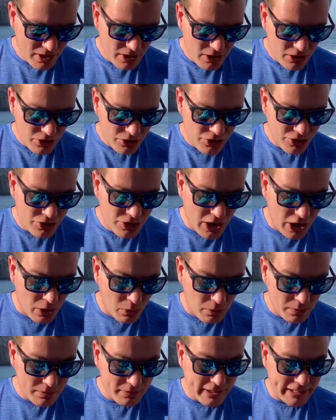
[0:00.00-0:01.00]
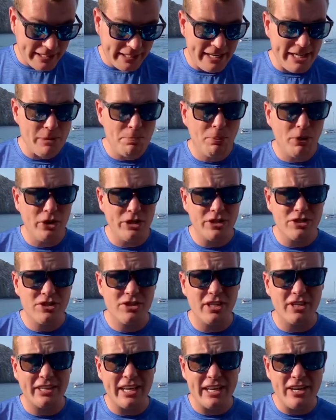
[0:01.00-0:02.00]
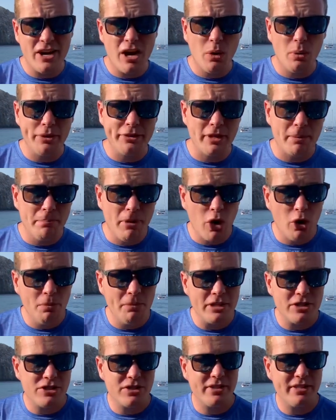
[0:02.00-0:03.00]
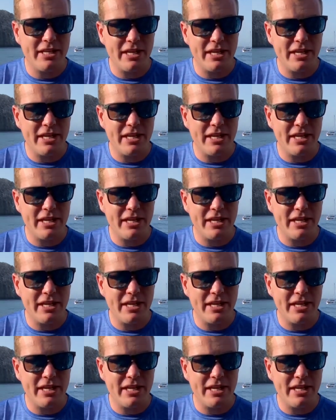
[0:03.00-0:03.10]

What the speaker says: So the key points that they know at the moment,